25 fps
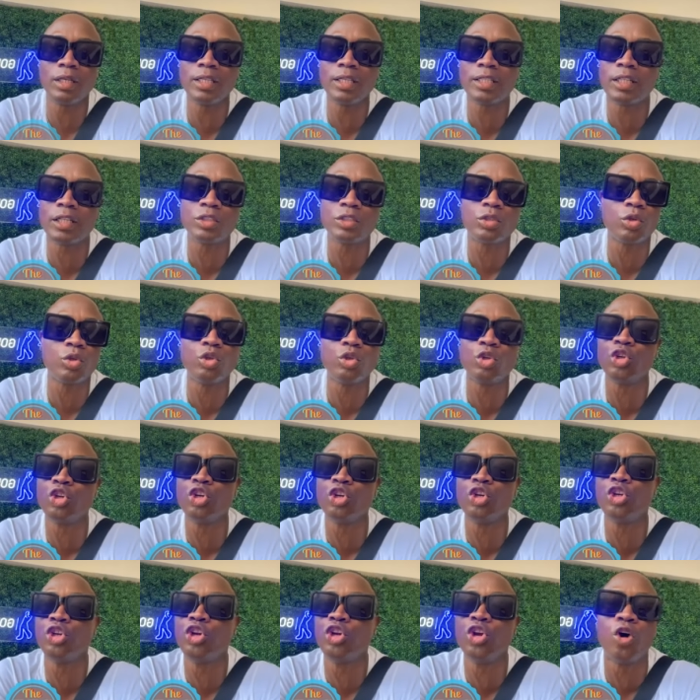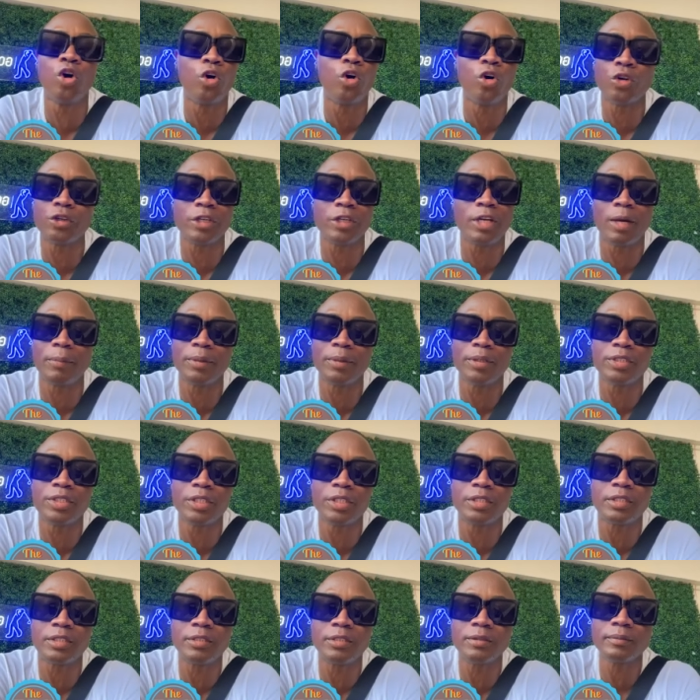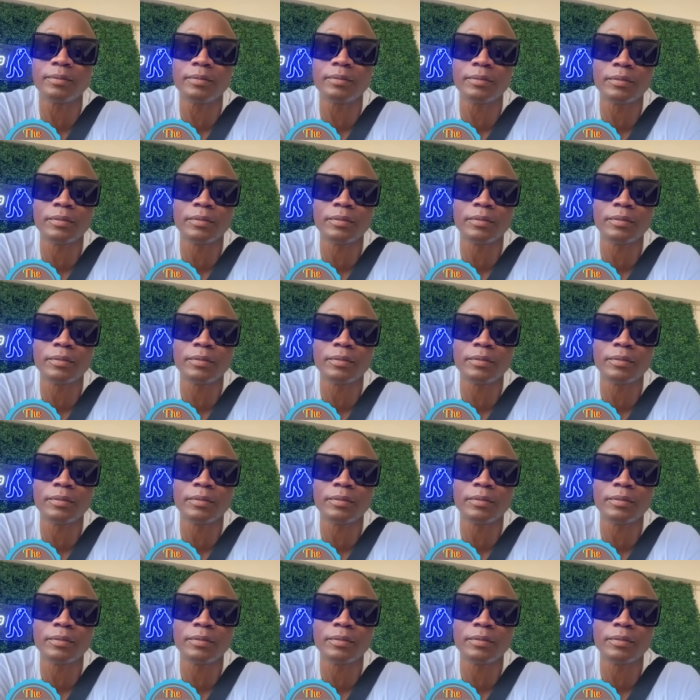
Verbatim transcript: little to no damages.